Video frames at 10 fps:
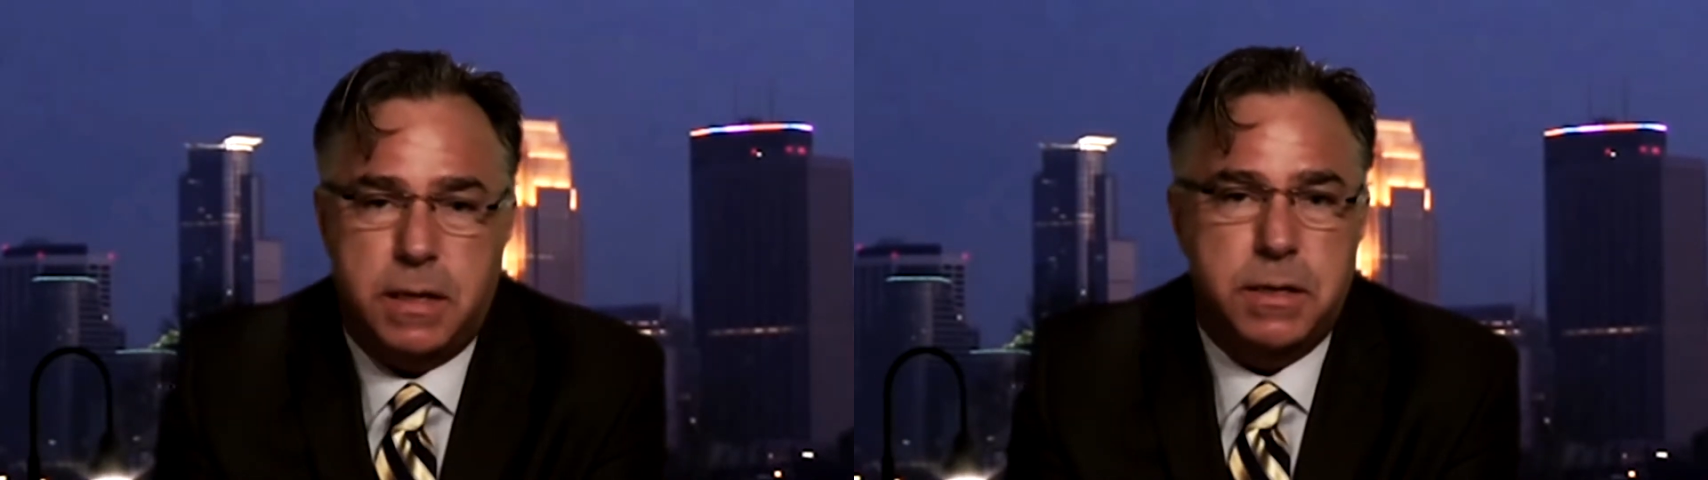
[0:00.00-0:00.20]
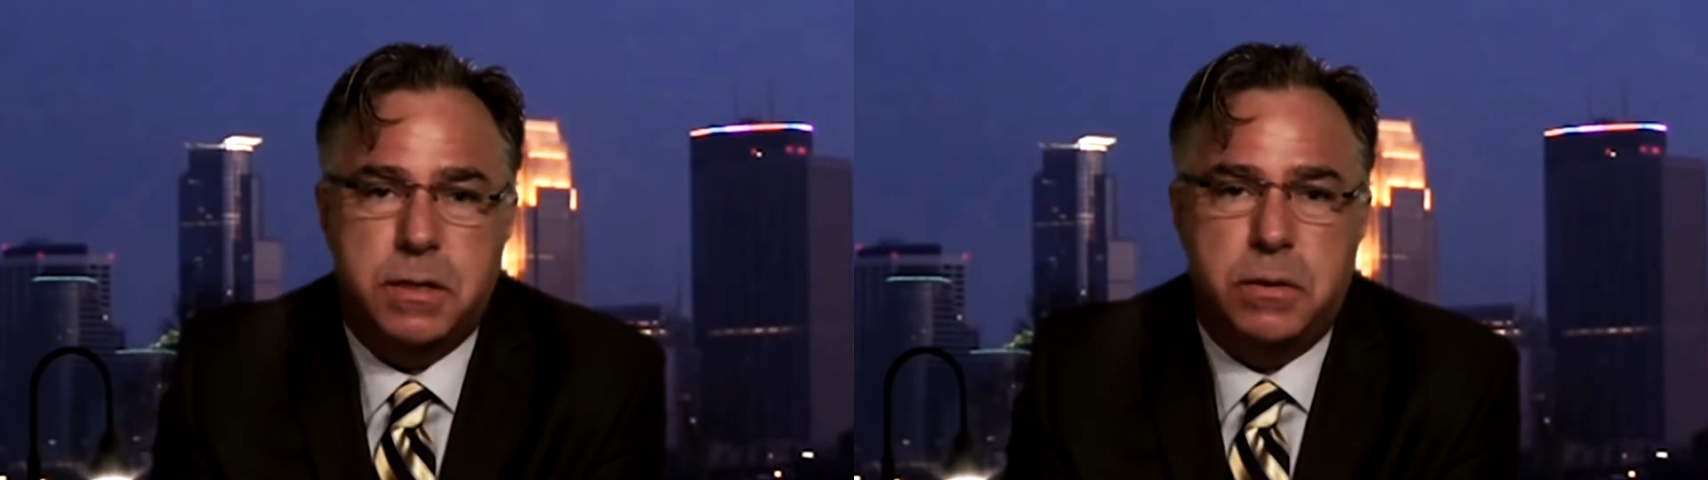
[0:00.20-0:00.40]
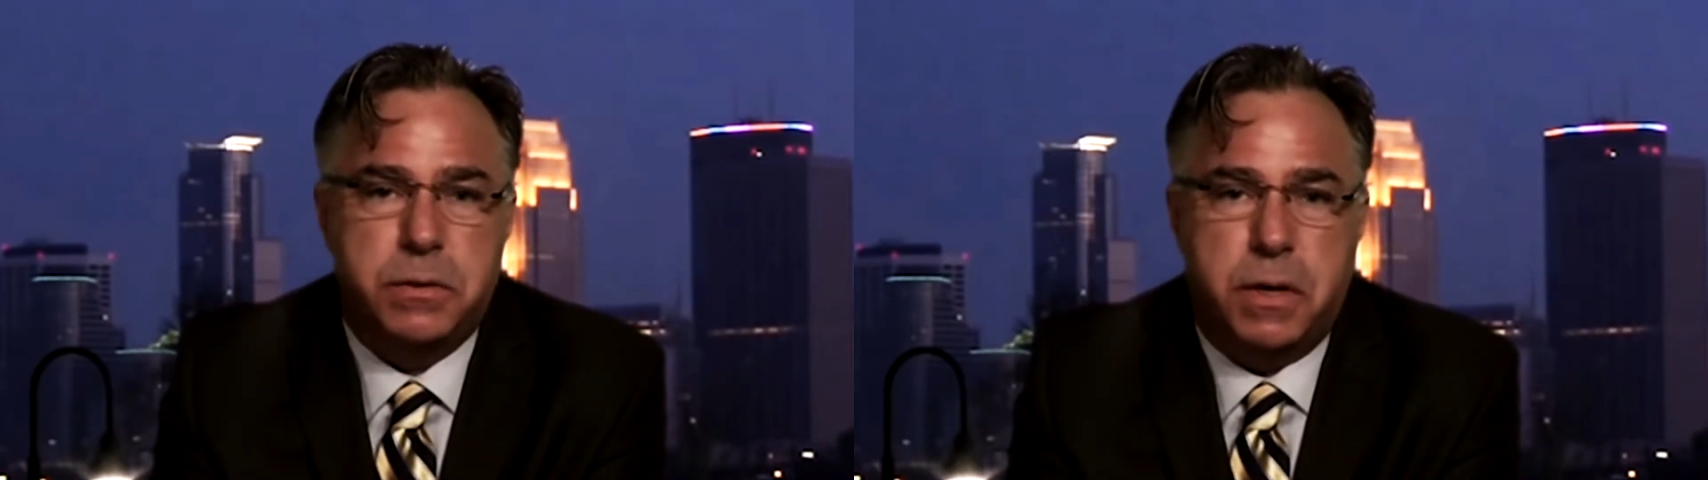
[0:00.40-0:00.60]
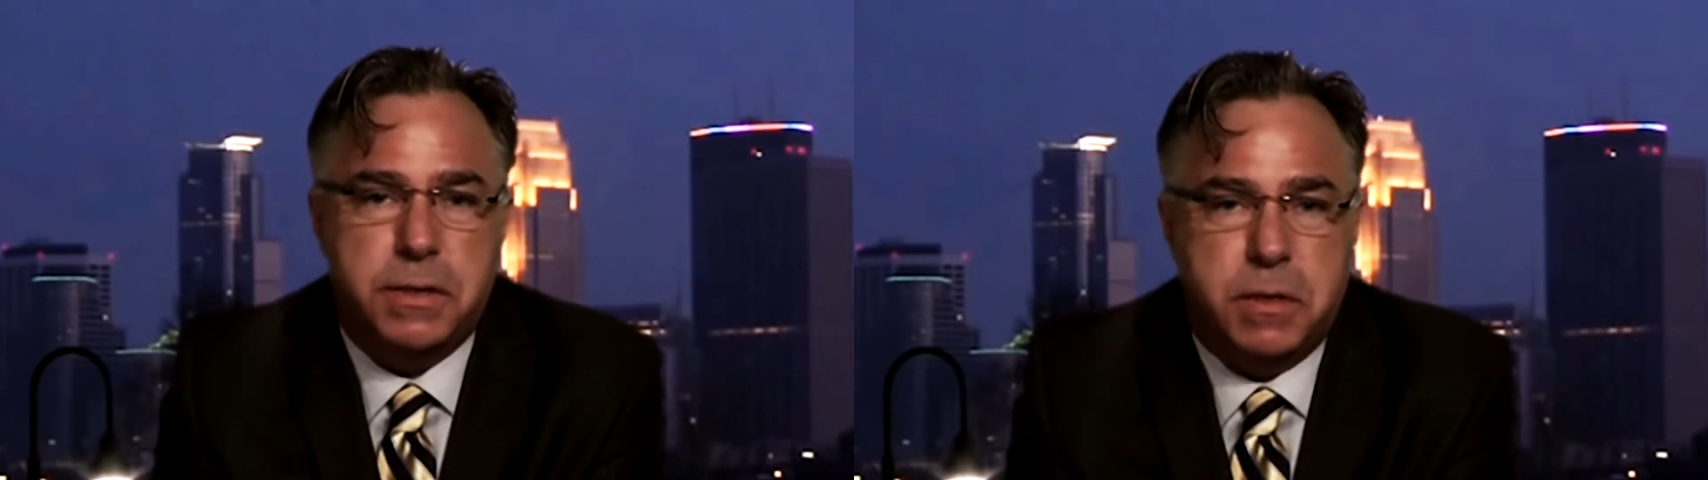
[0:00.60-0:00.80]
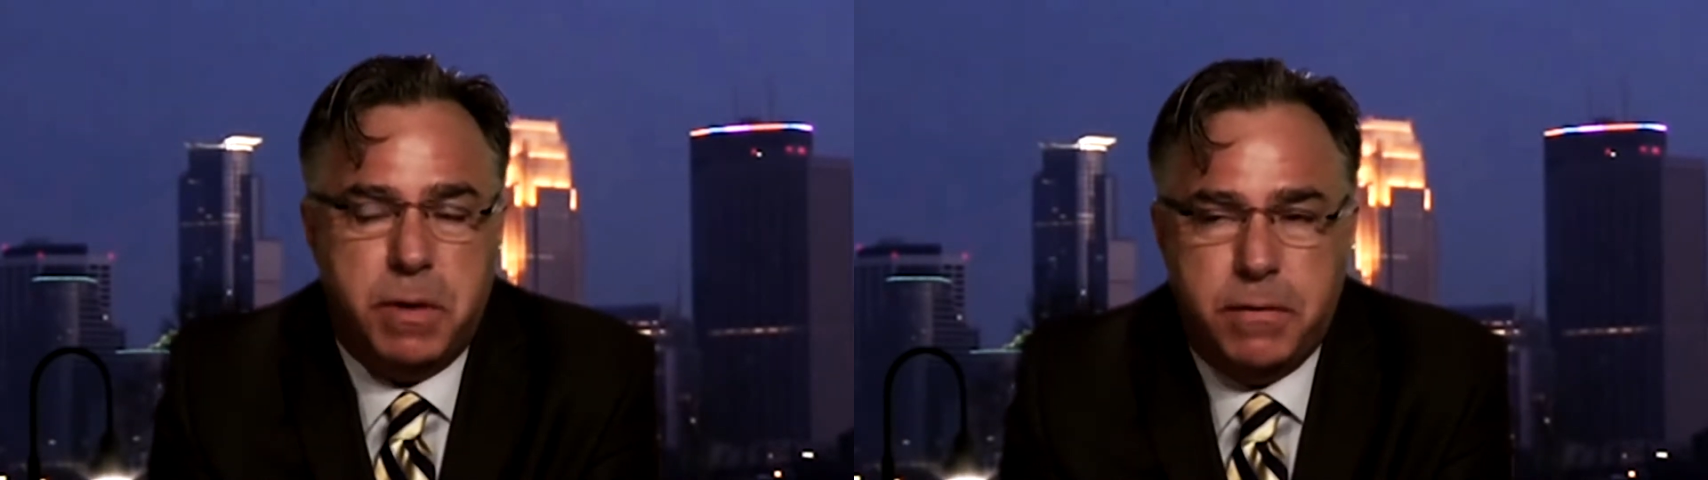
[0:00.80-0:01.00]
just don't
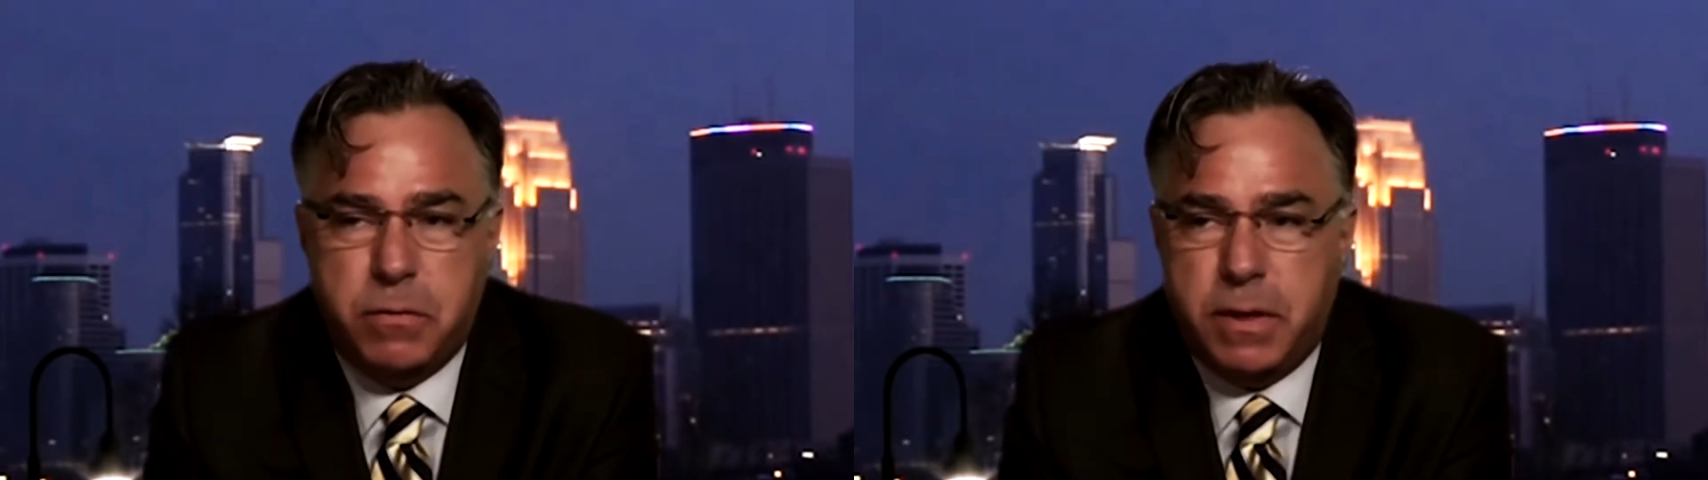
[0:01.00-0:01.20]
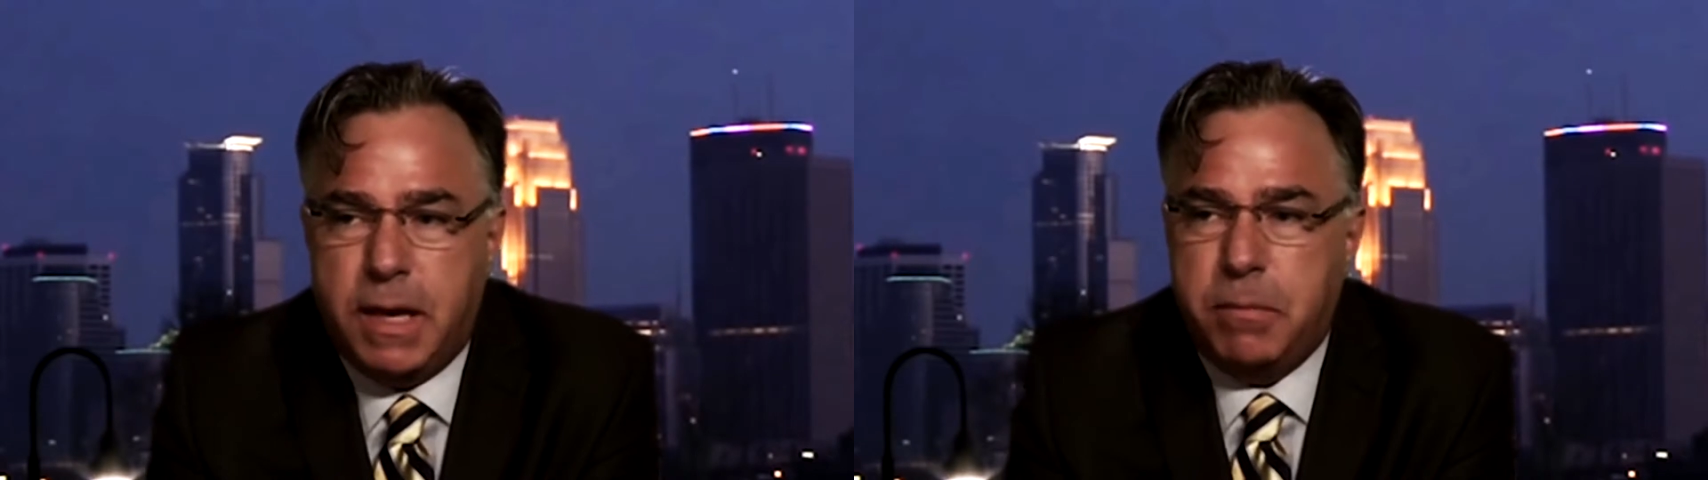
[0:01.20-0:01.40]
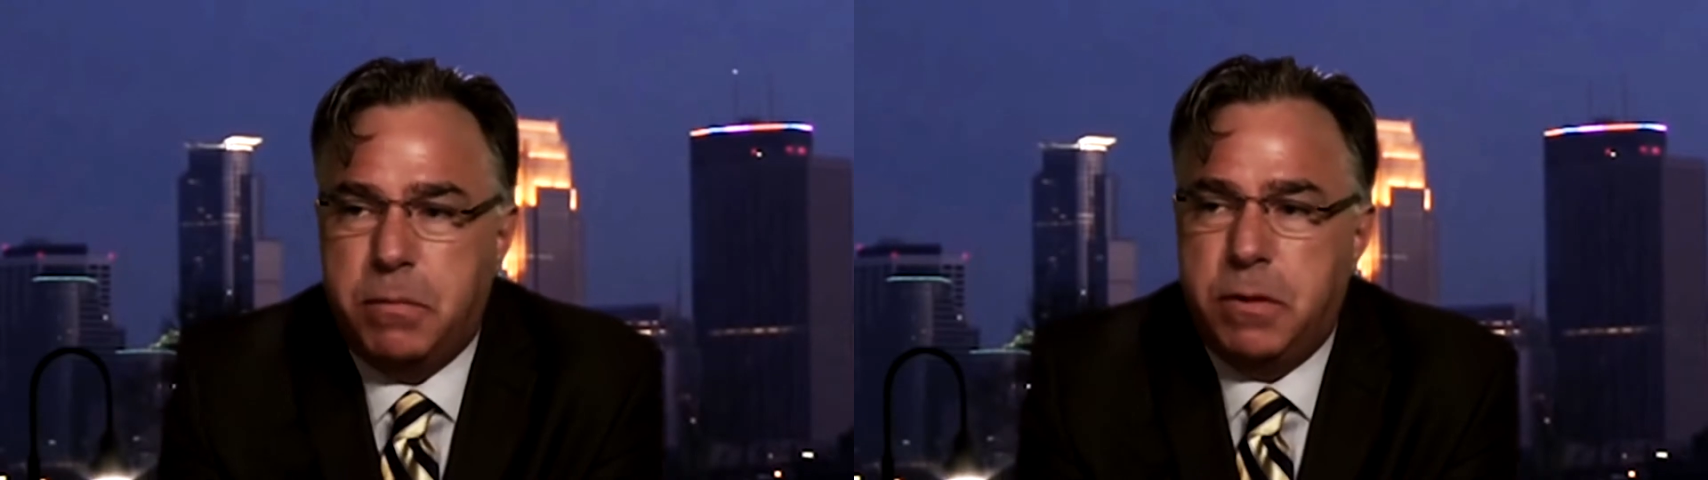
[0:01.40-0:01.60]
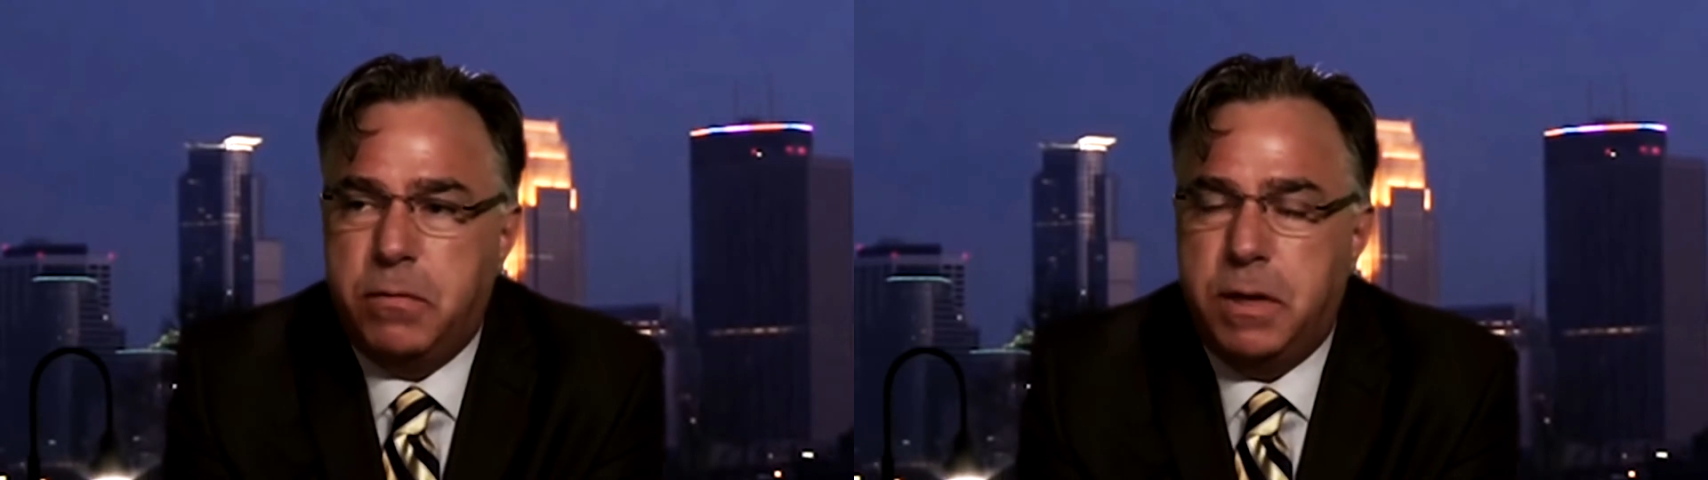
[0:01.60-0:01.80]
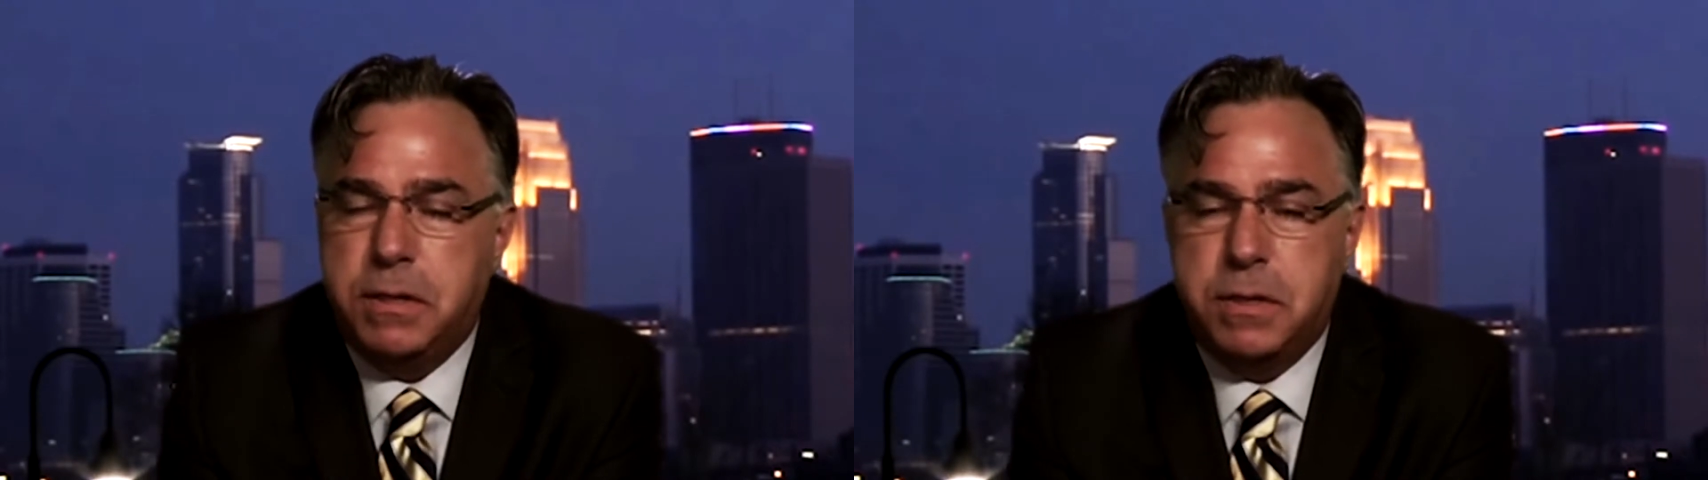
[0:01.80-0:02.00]
trust him after what happened with the
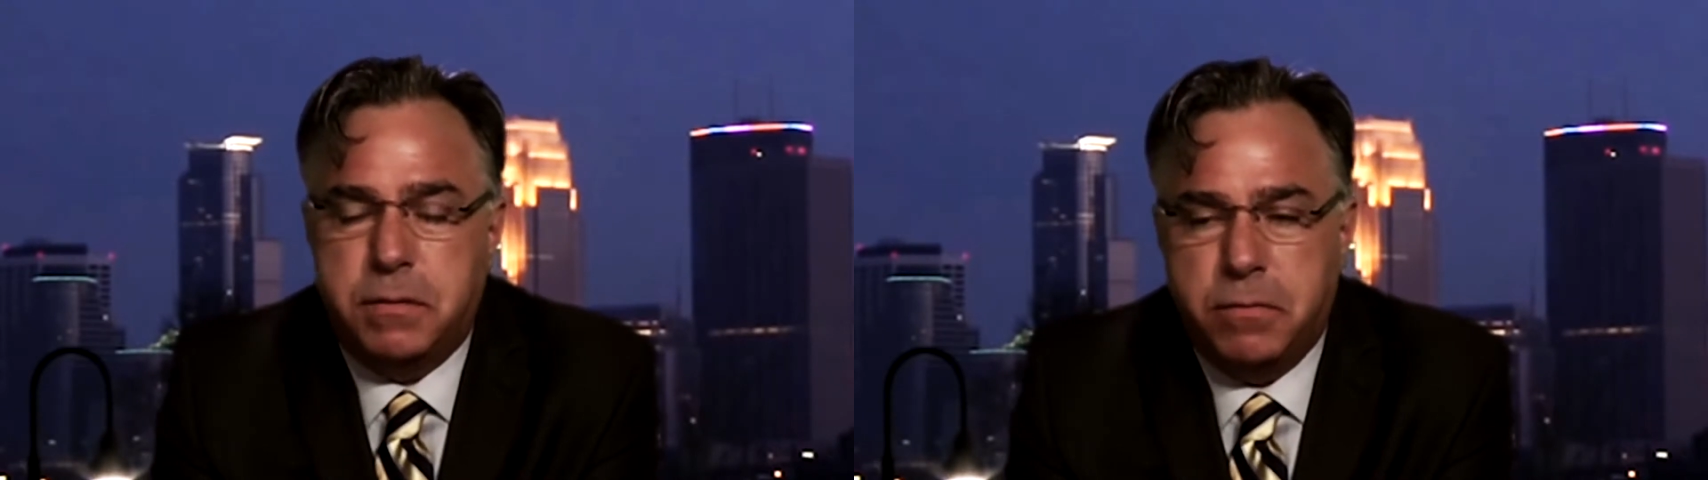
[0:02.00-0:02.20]
Franciscan